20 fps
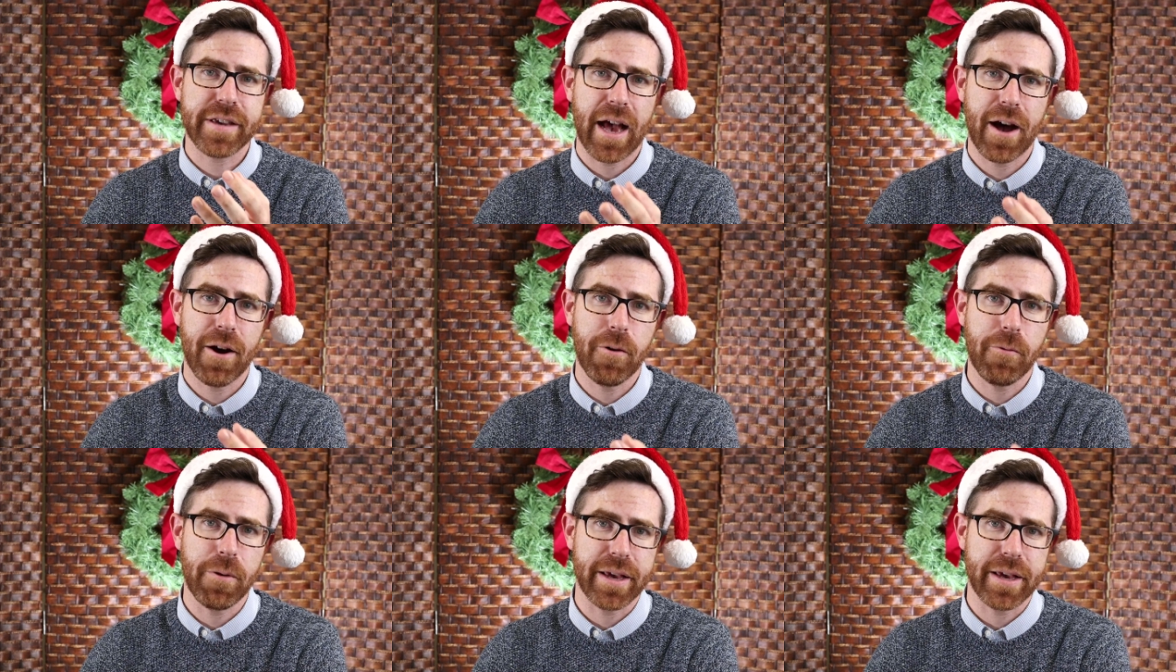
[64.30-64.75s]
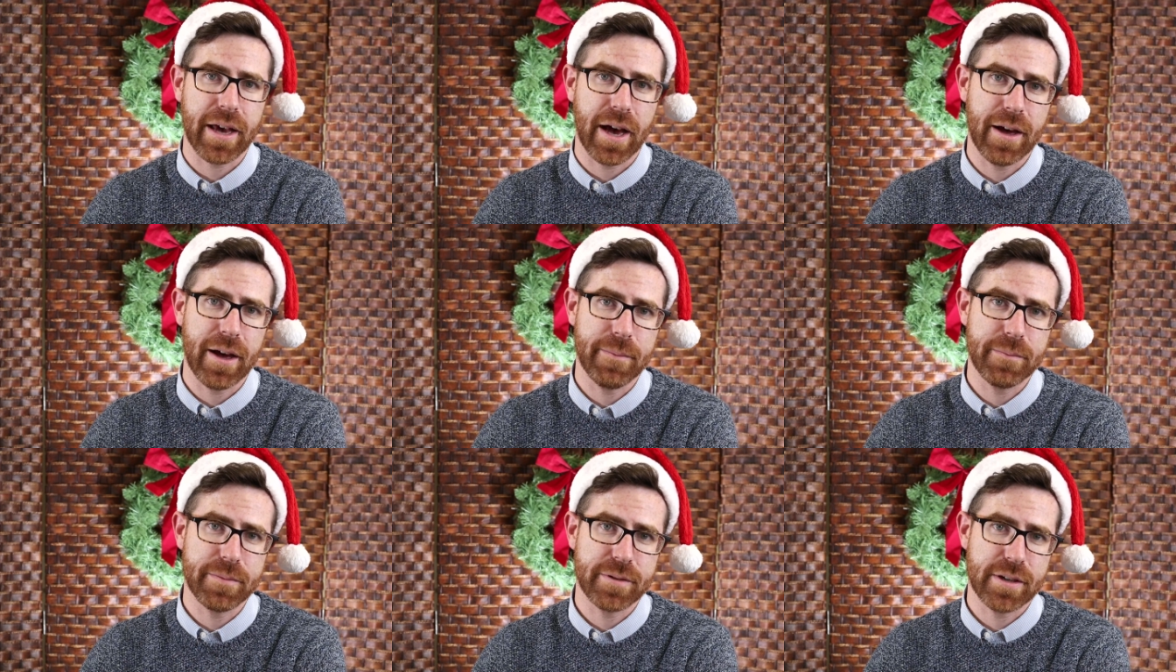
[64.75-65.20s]
how we
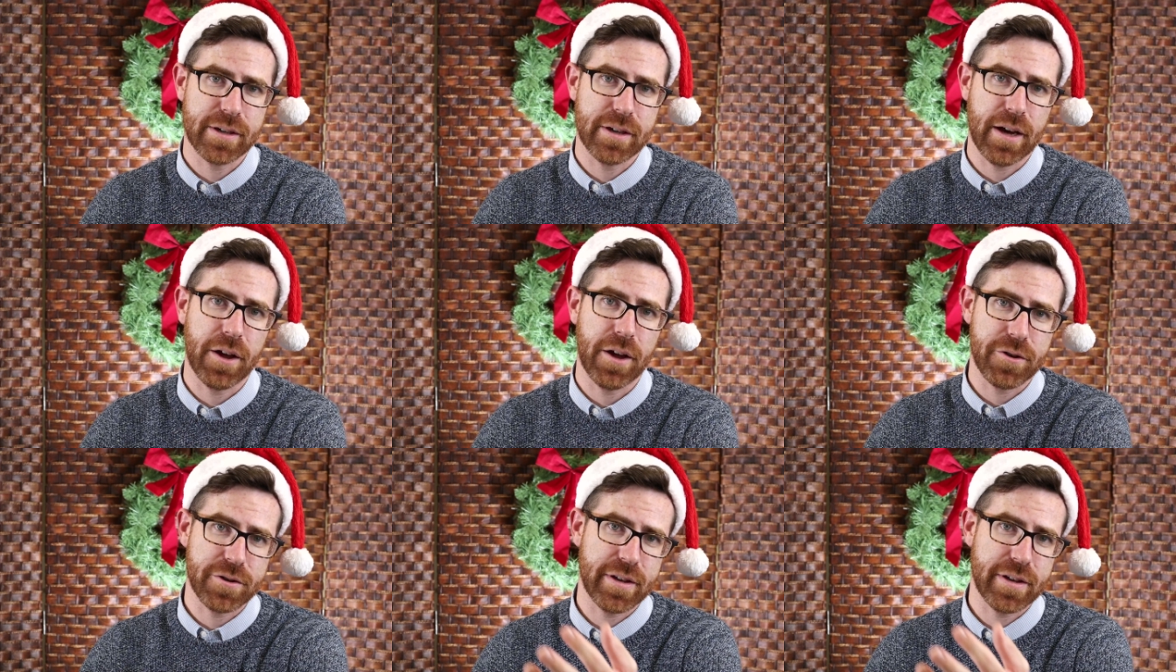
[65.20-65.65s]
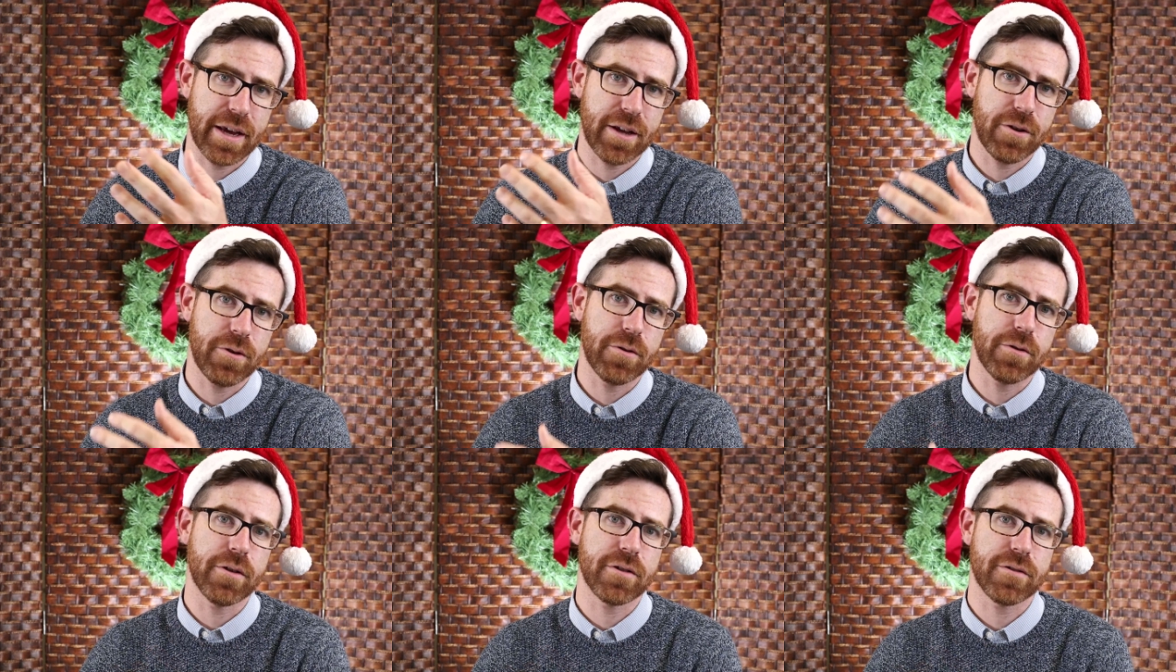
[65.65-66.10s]
come to
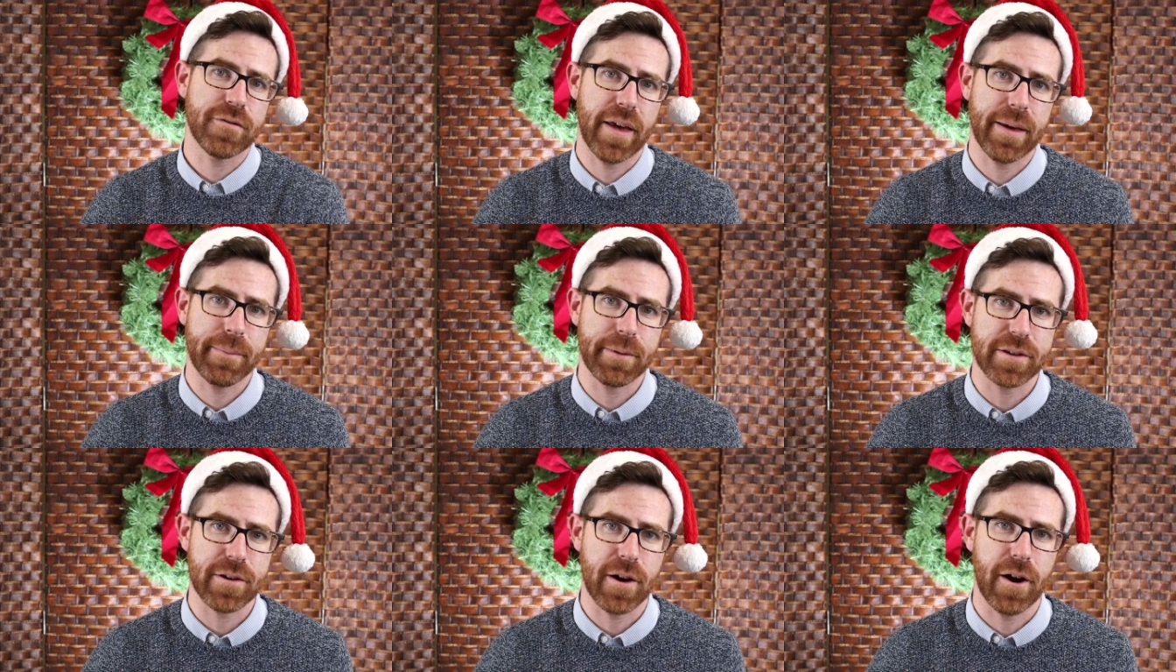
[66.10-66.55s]
understand who those families